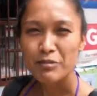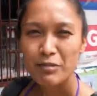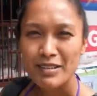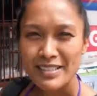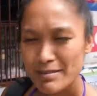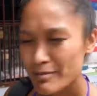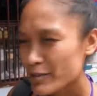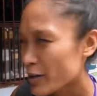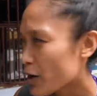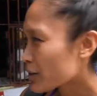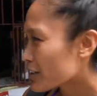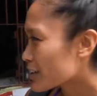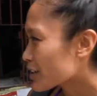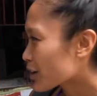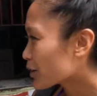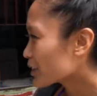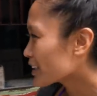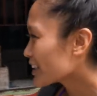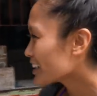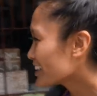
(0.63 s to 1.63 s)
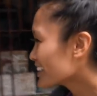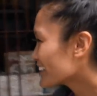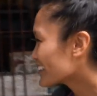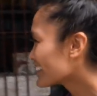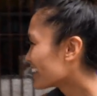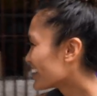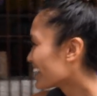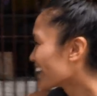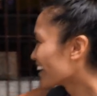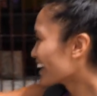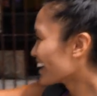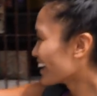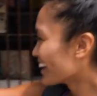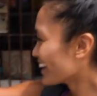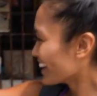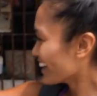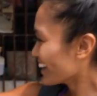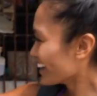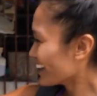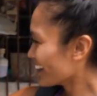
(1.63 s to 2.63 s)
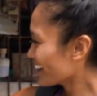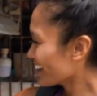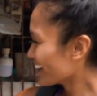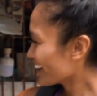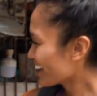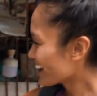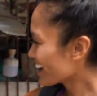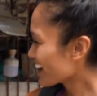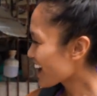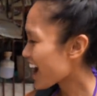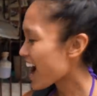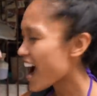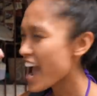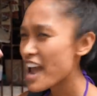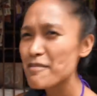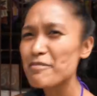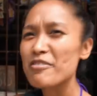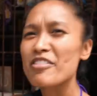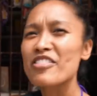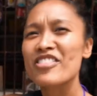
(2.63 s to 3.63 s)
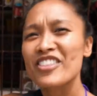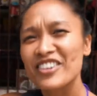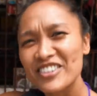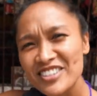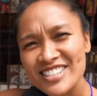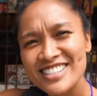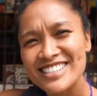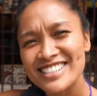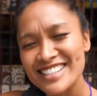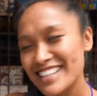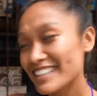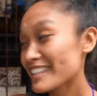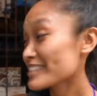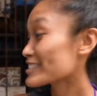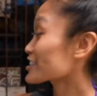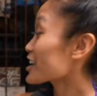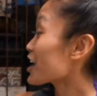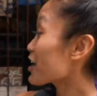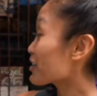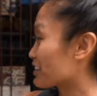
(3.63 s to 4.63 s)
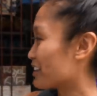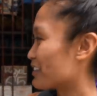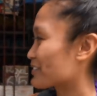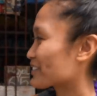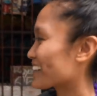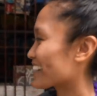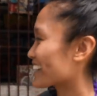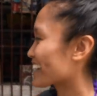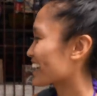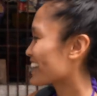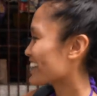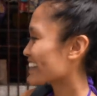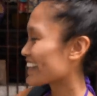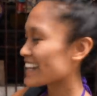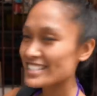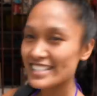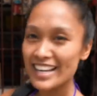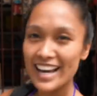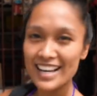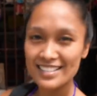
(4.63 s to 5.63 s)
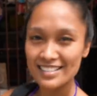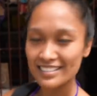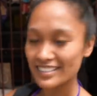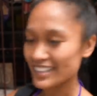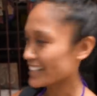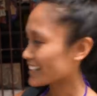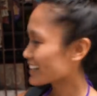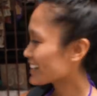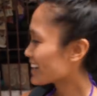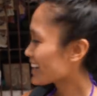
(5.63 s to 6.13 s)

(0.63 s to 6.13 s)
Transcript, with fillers: want some Coca-Cola? Oh. I am thirsty. Let's go. No, I'm kidding. That's gasoline.